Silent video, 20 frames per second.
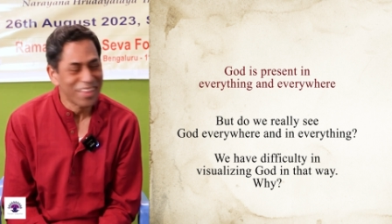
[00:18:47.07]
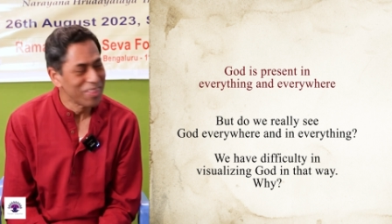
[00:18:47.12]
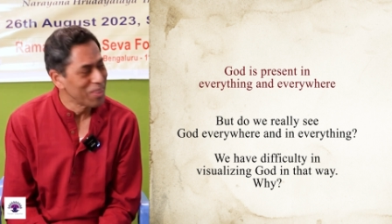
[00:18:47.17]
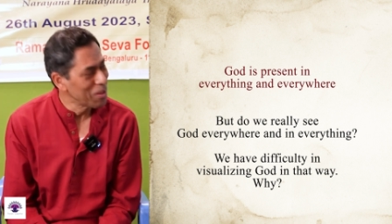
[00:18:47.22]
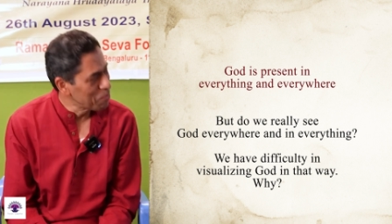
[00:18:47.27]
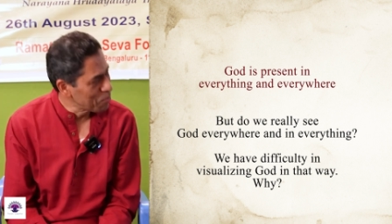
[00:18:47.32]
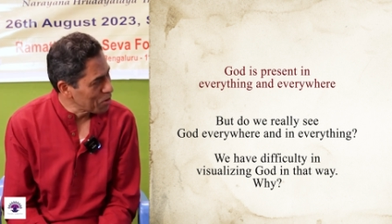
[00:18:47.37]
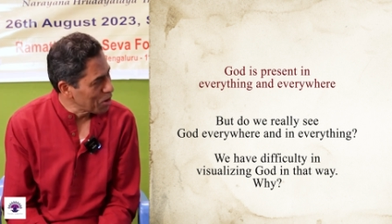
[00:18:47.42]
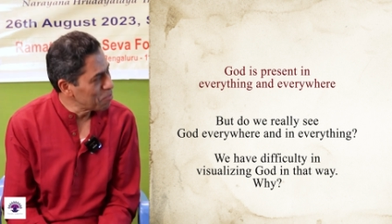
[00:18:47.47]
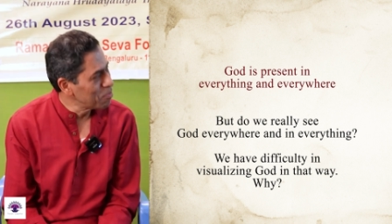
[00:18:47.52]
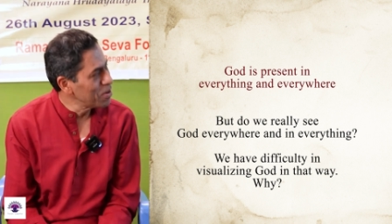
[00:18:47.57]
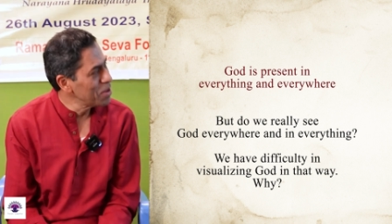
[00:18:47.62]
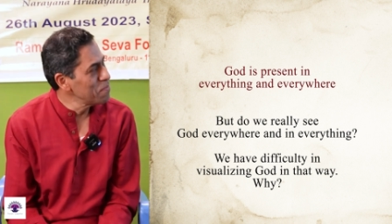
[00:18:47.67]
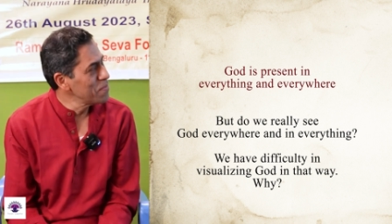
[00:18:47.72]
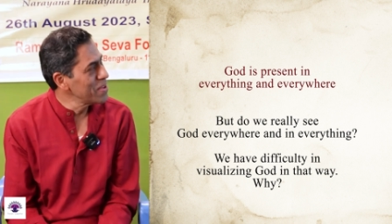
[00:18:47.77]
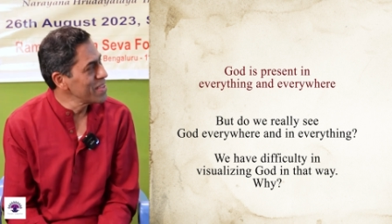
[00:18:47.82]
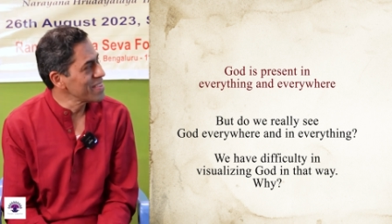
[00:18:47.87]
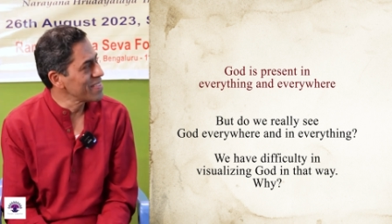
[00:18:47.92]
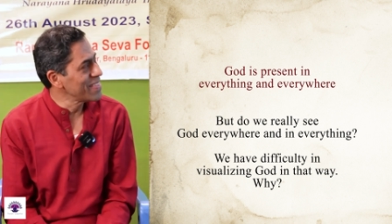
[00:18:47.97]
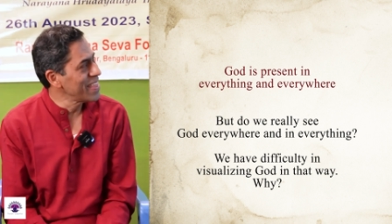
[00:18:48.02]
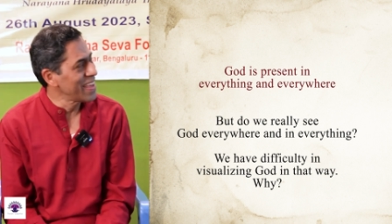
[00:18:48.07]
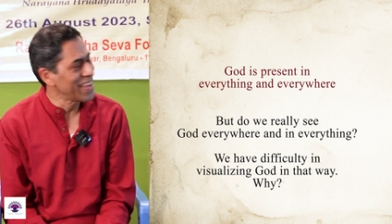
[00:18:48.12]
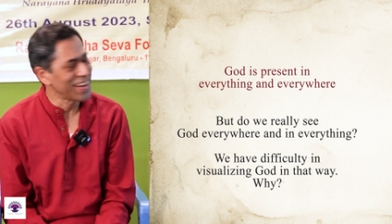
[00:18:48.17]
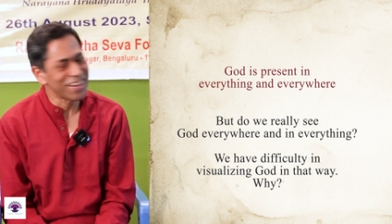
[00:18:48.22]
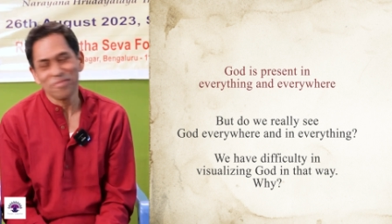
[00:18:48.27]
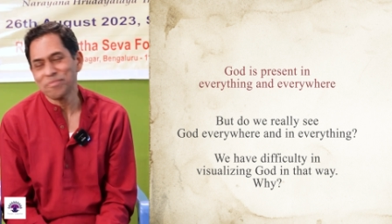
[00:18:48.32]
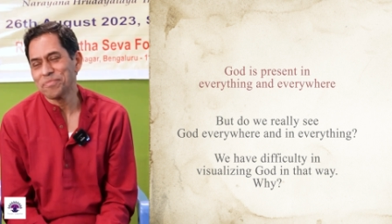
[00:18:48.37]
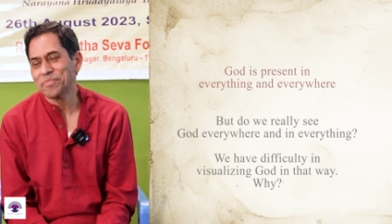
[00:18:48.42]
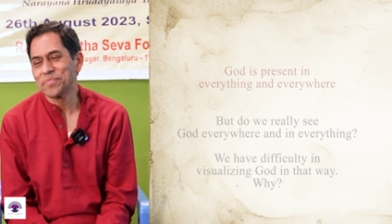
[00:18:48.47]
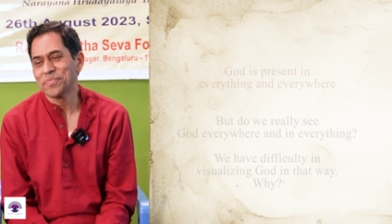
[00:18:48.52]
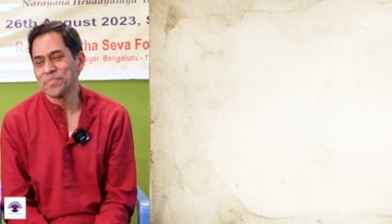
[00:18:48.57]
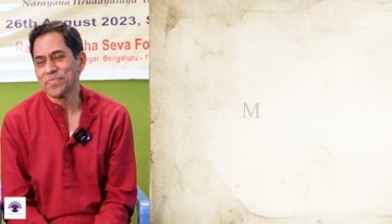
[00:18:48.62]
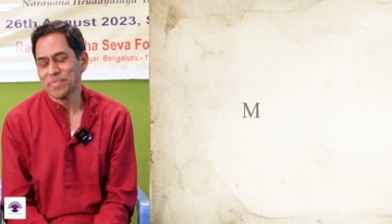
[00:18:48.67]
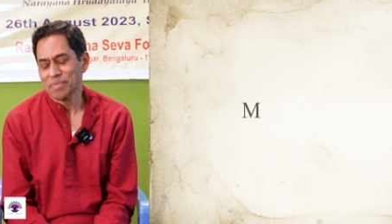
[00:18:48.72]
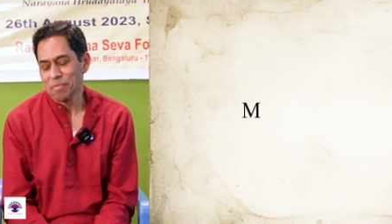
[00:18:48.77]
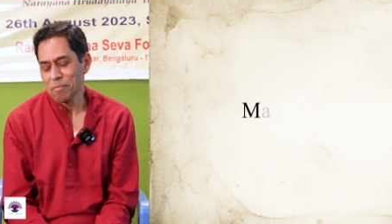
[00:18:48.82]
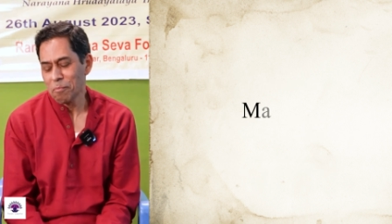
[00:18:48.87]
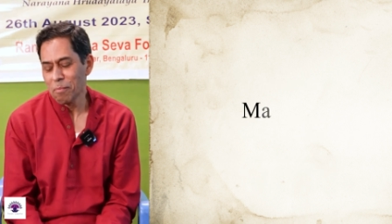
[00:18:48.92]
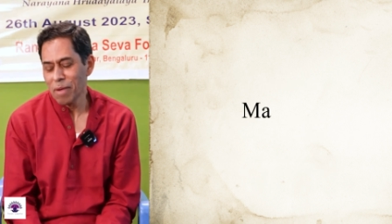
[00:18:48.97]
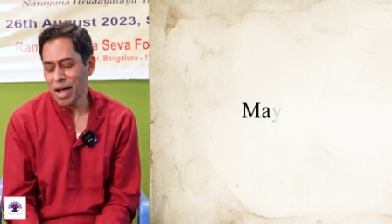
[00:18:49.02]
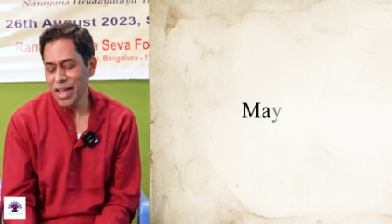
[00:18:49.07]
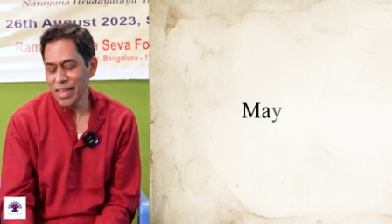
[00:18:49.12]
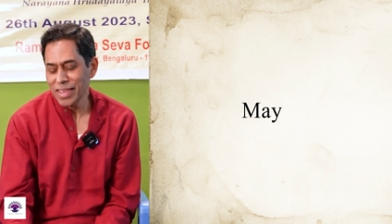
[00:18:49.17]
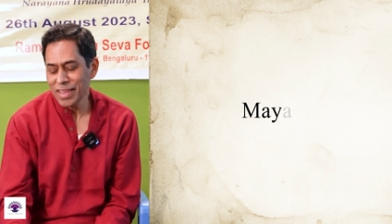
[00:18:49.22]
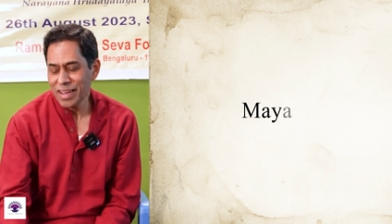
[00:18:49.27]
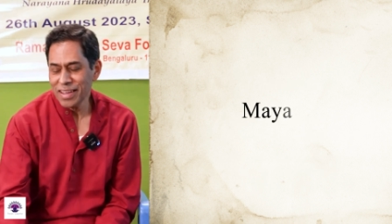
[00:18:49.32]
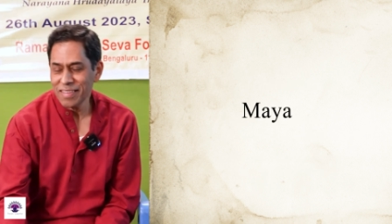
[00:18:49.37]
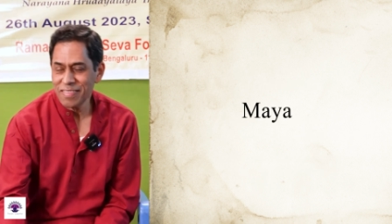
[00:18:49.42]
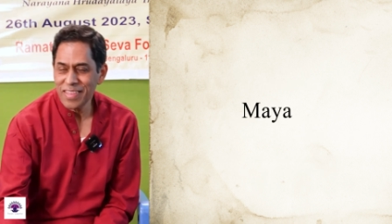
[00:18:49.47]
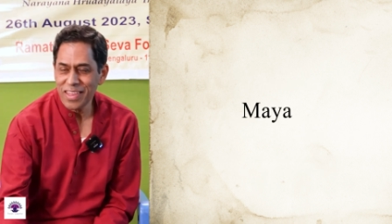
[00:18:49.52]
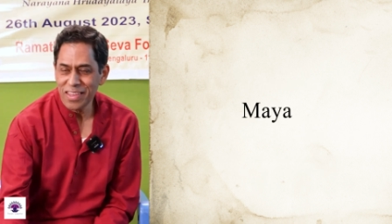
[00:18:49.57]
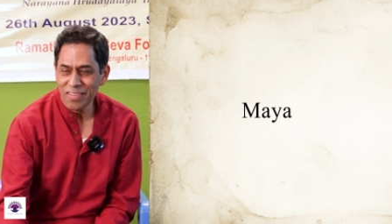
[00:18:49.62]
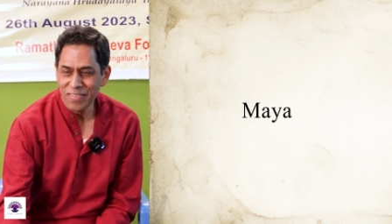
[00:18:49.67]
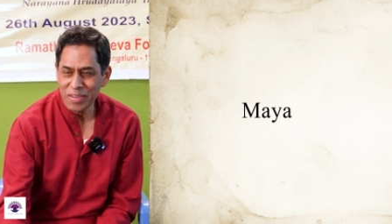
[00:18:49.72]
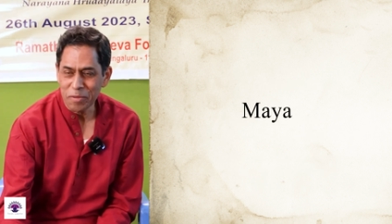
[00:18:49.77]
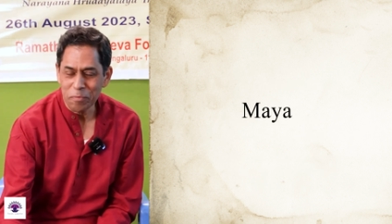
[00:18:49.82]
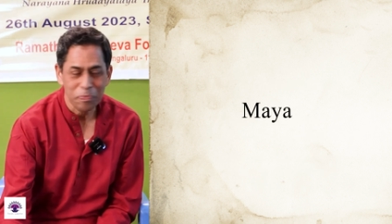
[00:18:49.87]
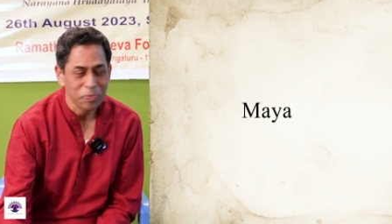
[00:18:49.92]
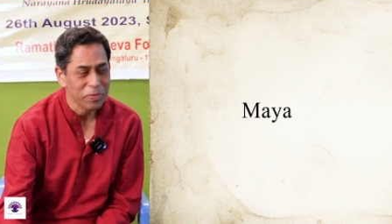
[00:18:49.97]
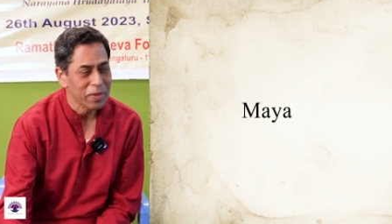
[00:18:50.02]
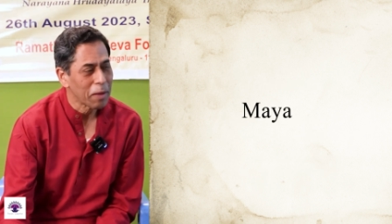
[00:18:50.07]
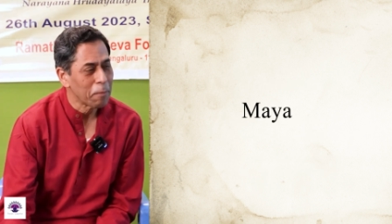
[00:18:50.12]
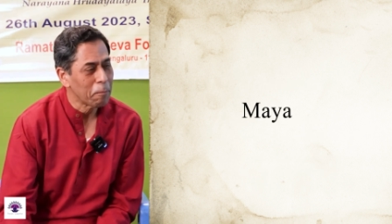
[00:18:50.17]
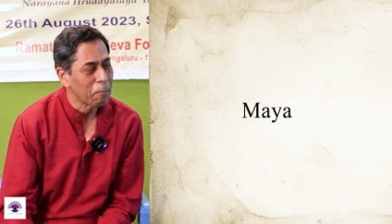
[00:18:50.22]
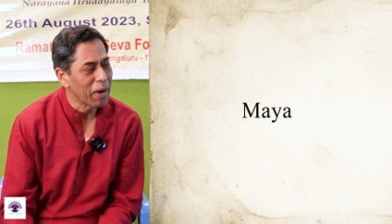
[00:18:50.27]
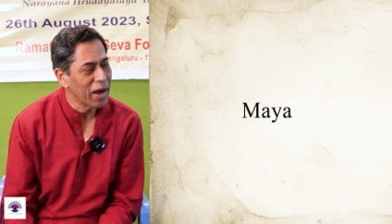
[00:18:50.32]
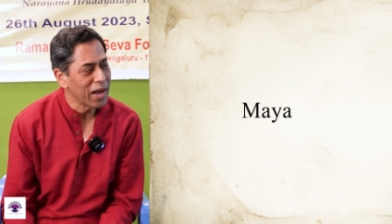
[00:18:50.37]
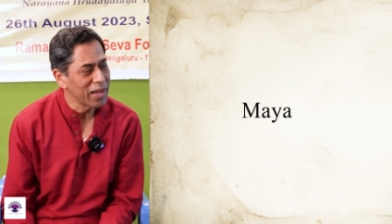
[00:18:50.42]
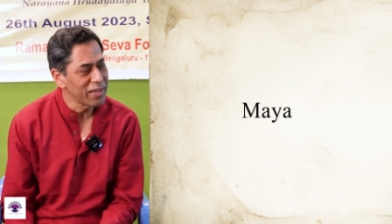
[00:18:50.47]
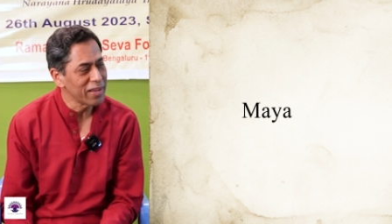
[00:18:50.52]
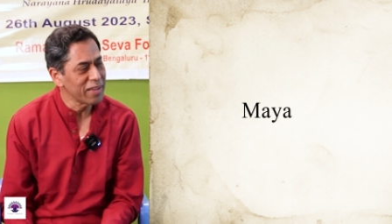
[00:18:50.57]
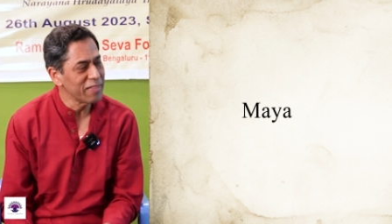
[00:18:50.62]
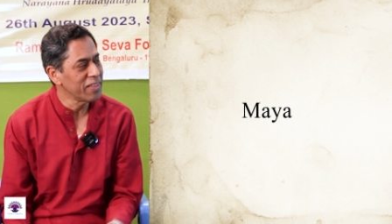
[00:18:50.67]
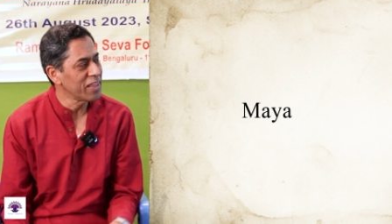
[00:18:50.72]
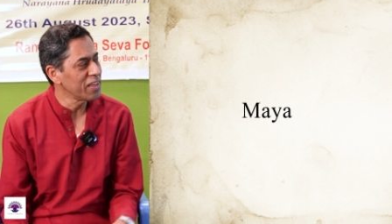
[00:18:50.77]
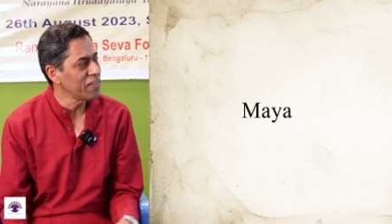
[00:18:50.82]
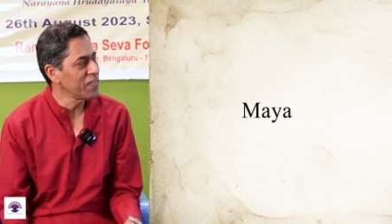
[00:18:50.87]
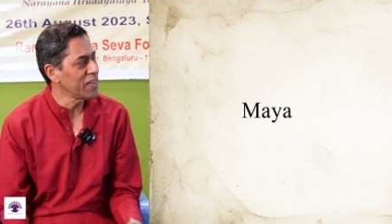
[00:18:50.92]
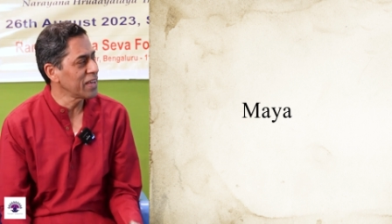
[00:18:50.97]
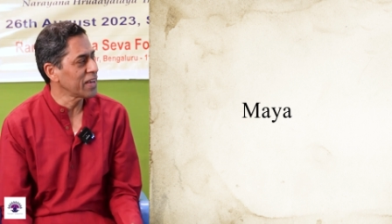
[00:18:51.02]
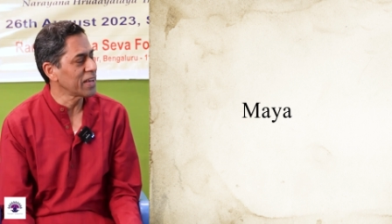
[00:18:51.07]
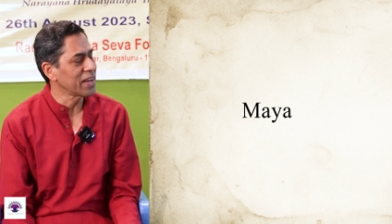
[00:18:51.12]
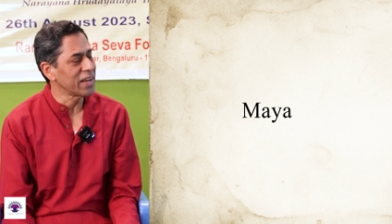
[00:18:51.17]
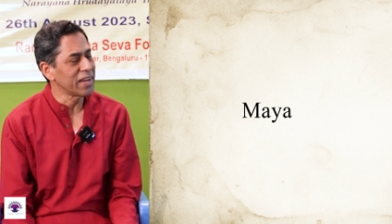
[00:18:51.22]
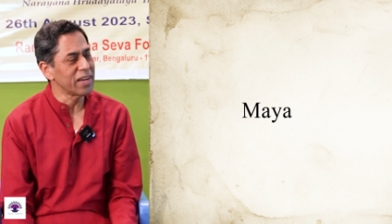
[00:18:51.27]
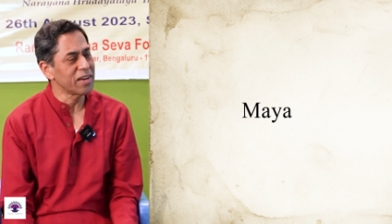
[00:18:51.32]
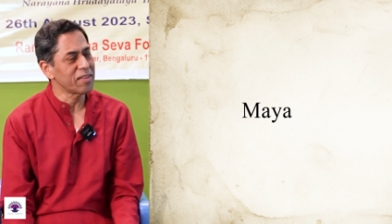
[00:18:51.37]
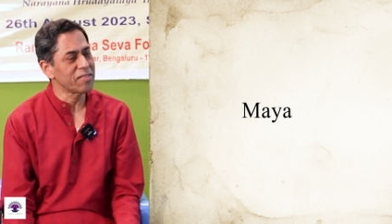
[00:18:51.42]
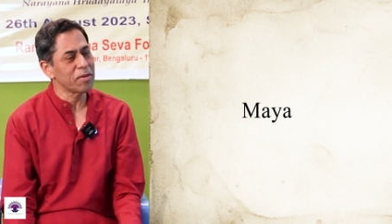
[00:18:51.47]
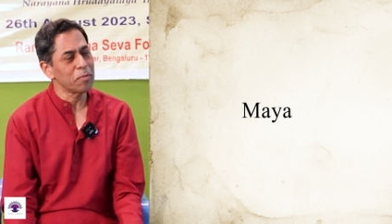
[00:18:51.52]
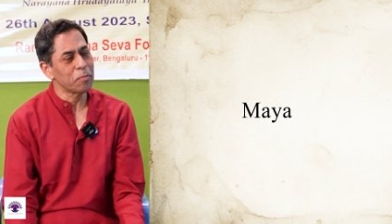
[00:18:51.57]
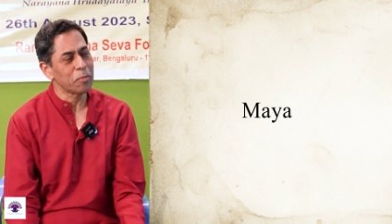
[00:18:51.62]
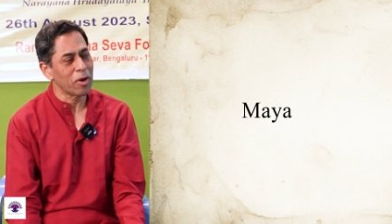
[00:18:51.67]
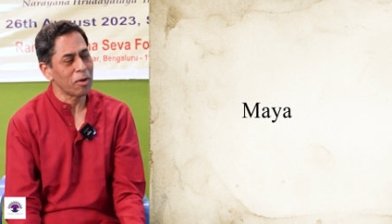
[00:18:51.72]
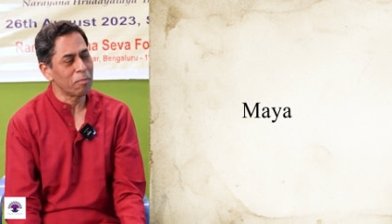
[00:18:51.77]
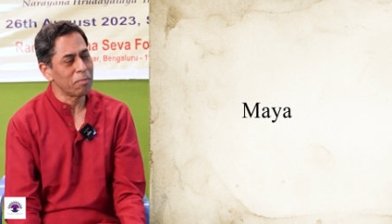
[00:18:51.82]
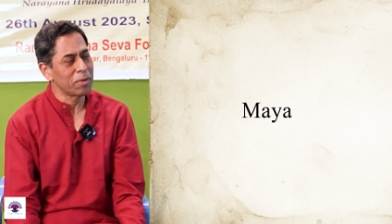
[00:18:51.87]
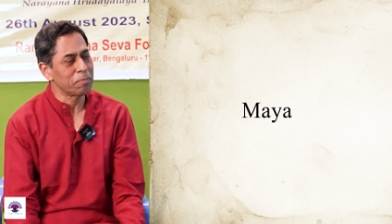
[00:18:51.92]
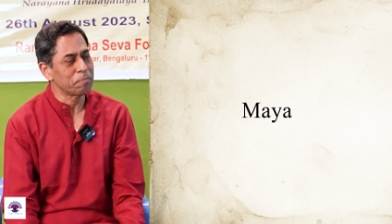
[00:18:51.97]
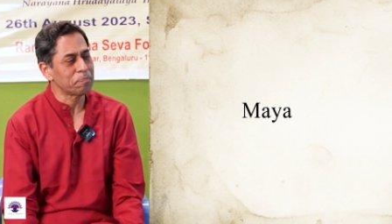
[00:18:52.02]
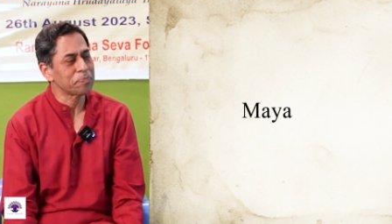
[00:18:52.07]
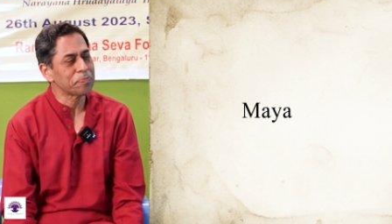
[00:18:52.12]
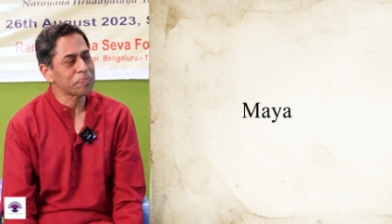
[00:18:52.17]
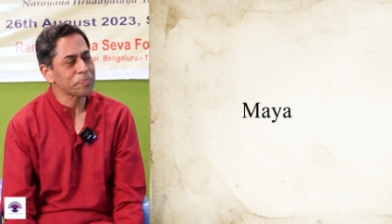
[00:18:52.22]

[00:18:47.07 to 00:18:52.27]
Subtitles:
The problem is there. Maya Devi. Maya Devi creates a problem.